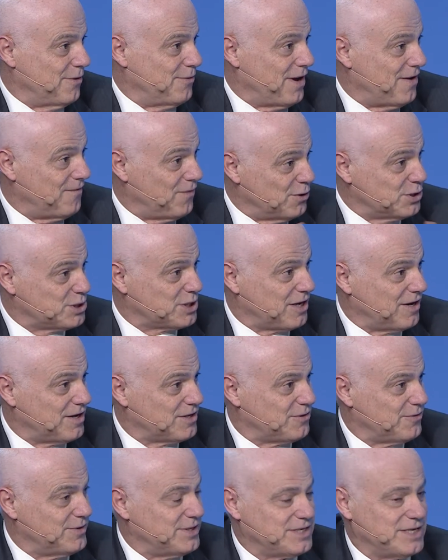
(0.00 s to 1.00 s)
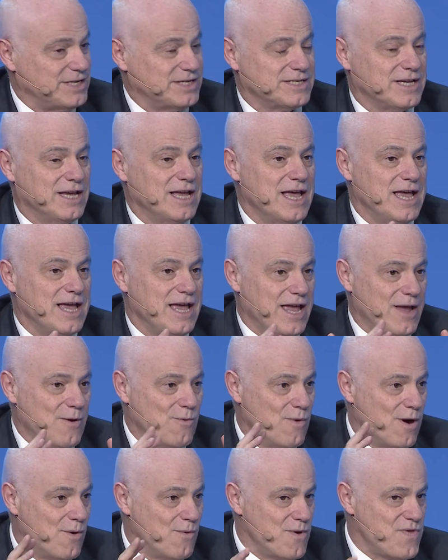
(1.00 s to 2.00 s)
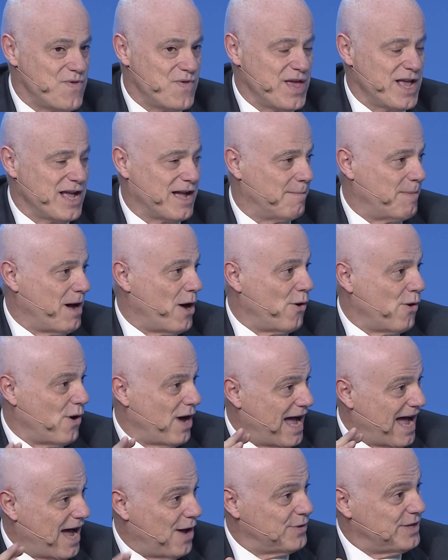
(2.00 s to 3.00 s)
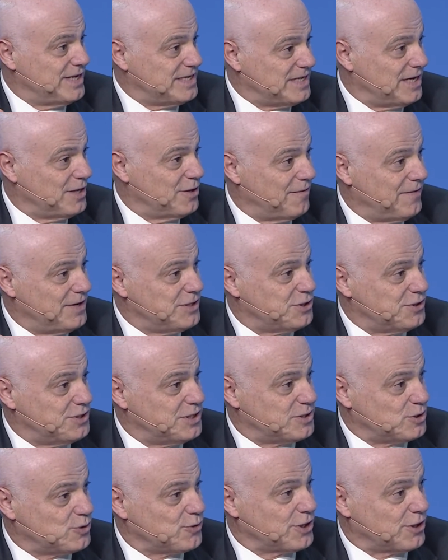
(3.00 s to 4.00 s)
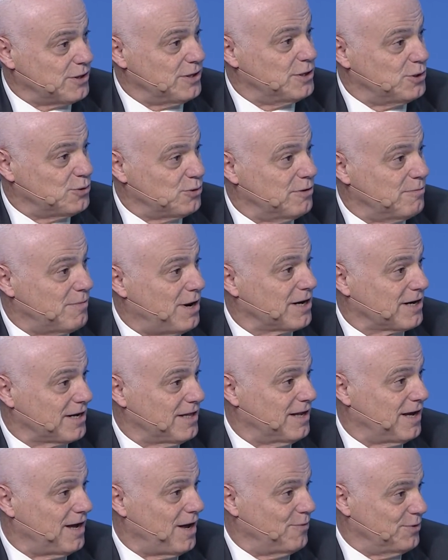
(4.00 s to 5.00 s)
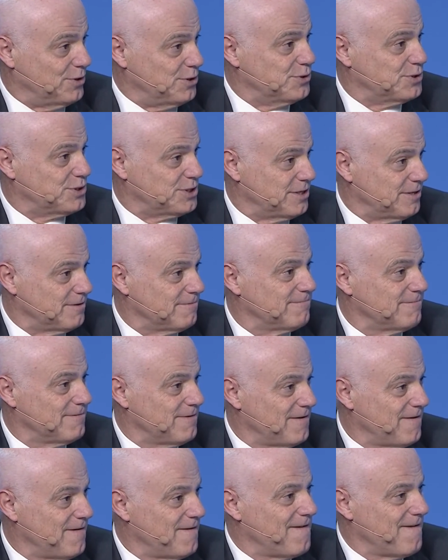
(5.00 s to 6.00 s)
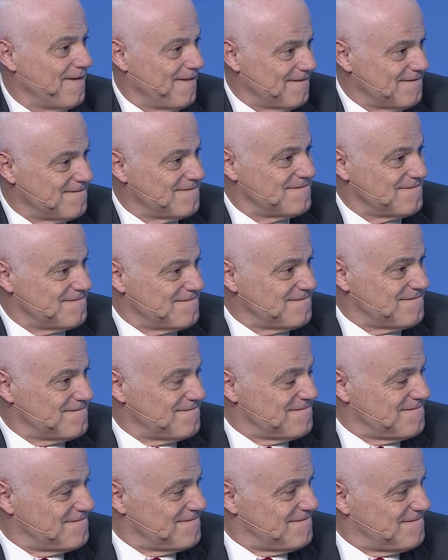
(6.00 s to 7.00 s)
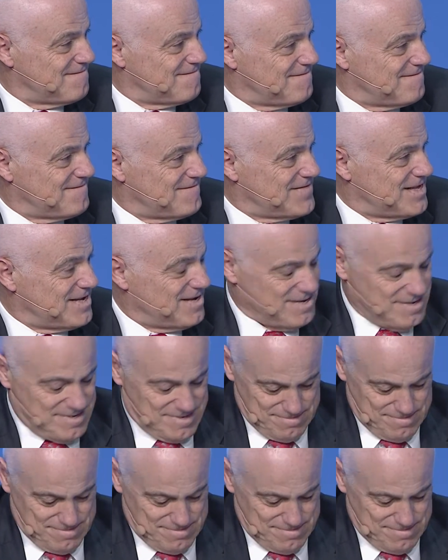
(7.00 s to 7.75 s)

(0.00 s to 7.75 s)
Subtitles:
we have those characteristics in when we think about how this innovation is trickling into the market and how we use it. Thank you very much. Frederic, your 2 minutes conclusion.